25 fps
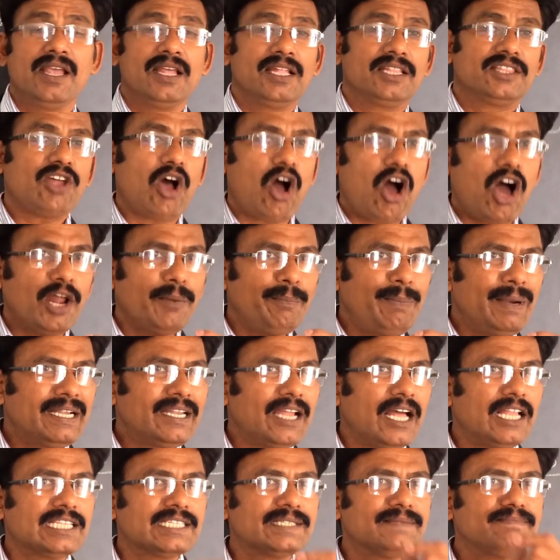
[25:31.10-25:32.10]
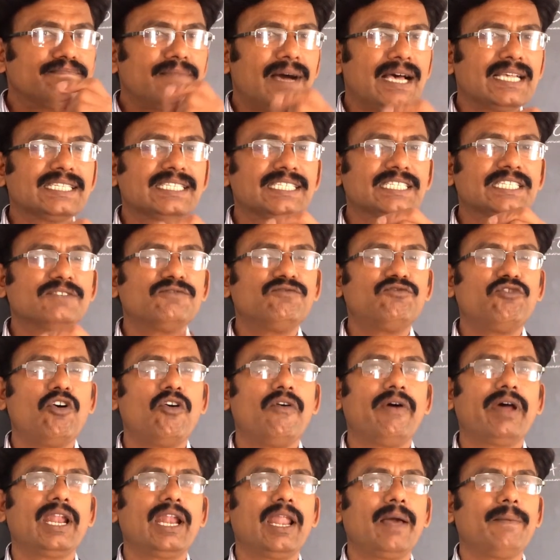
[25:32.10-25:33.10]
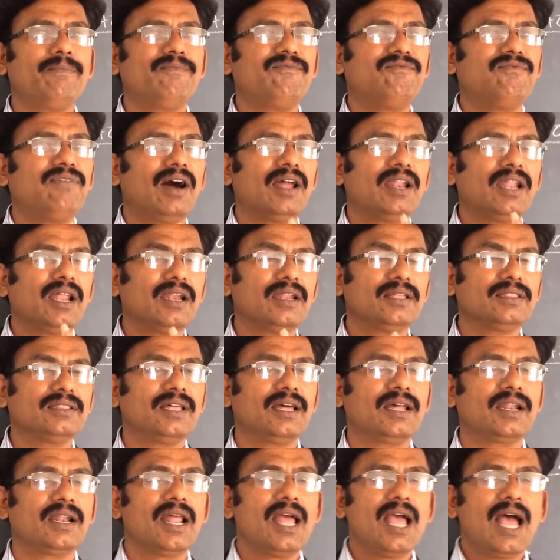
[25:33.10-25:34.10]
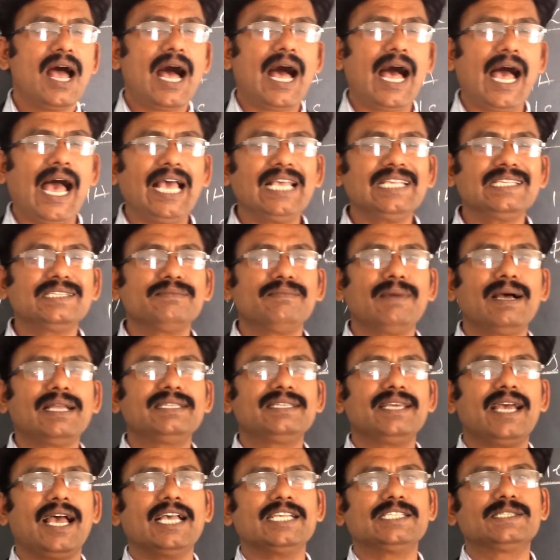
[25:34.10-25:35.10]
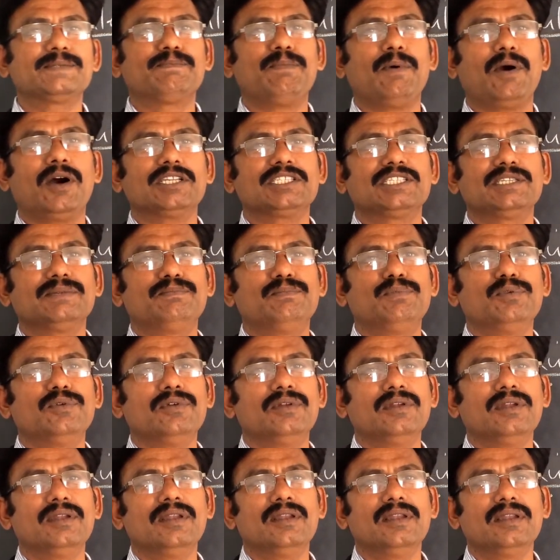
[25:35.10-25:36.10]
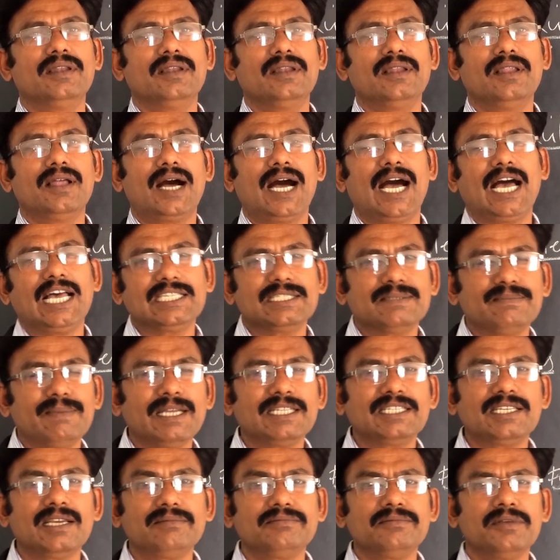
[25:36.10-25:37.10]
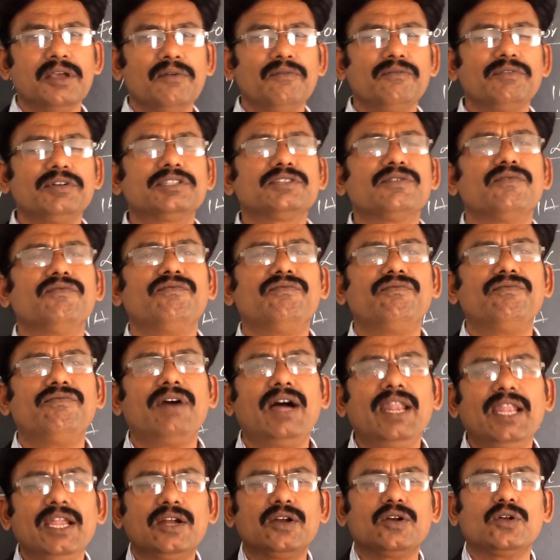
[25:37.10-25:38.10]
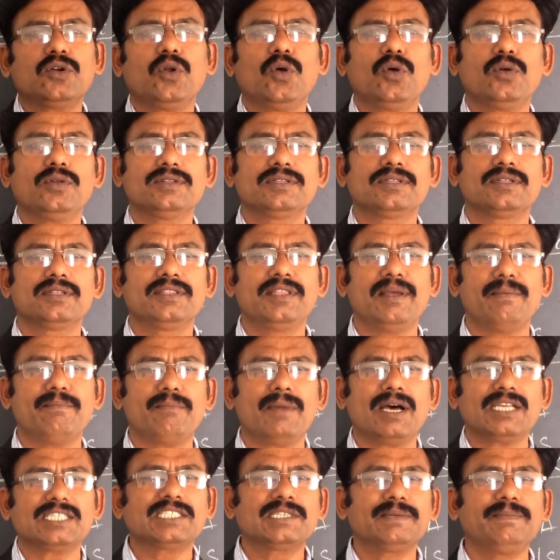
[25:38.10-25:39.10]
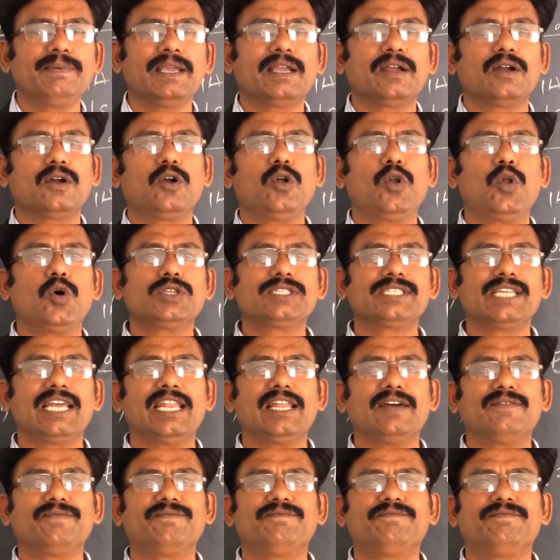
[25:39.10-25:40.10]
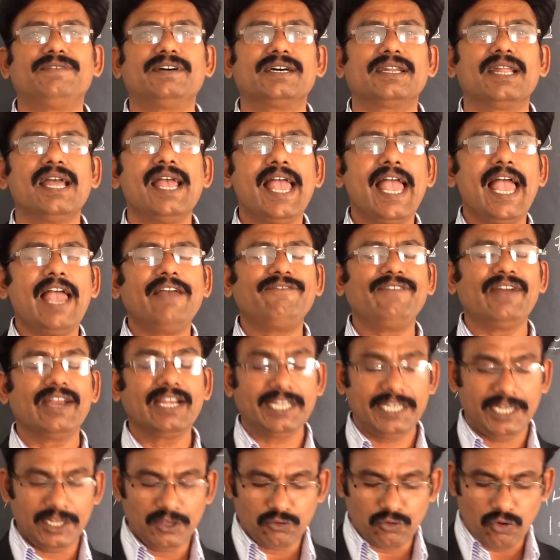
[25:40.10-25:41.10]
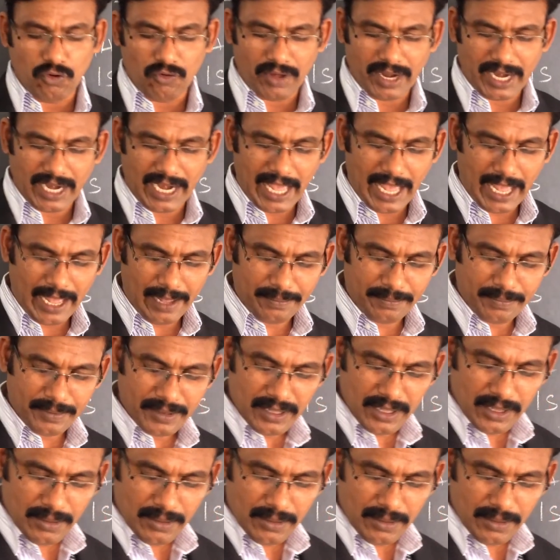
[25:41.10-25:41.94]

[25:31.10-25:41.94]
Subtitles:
The orbitals must overlap one another as much as possible. As much as very close. They must be close enough for effective overlap.